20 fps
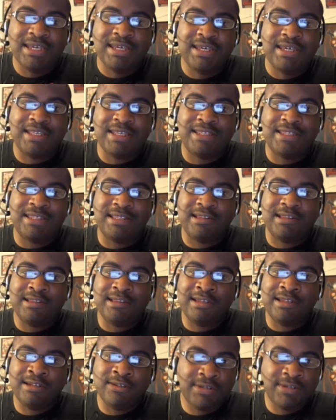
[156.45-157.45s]
it's a
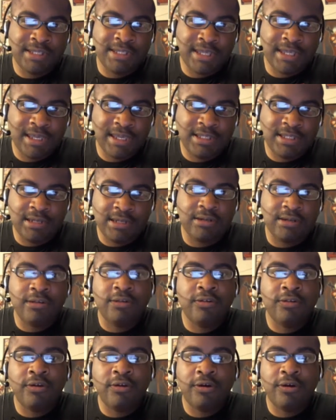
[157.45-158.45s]
little sketchy and a
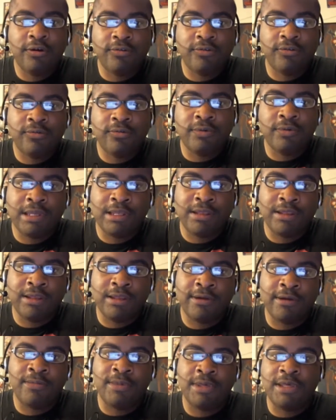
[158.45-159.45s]
little hard to read
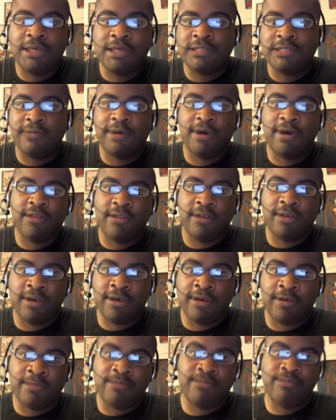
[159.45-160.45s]
there because of how
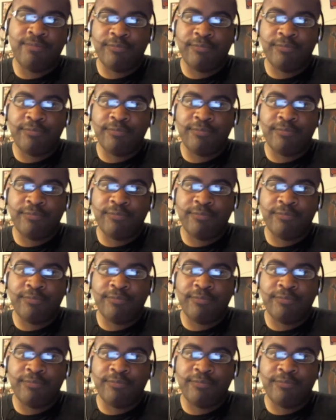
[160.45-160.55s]
the